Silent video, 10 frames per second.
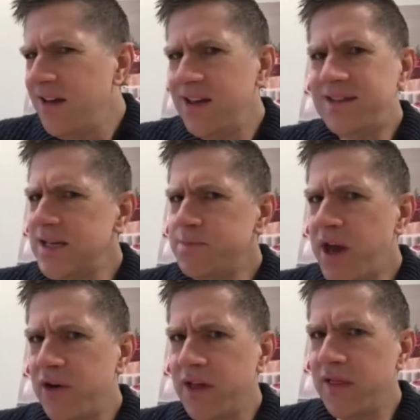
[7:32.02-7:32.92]
It tastes
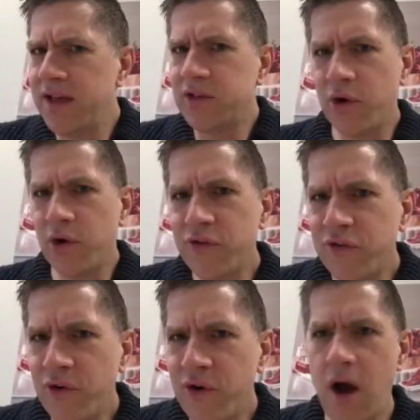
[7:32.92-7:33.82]
better than like the grocery
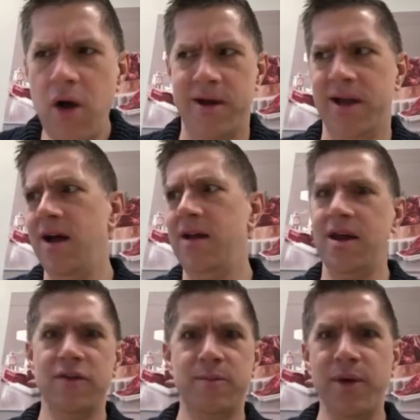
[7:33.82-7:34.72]
store?" "Oh my
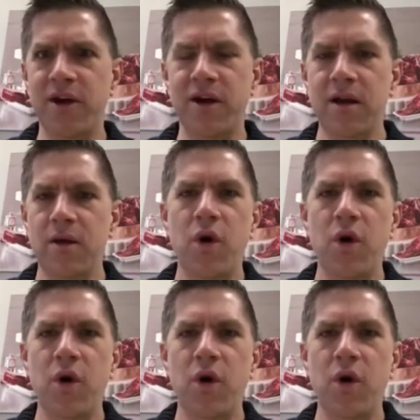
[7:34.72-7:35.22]
God, yes, better."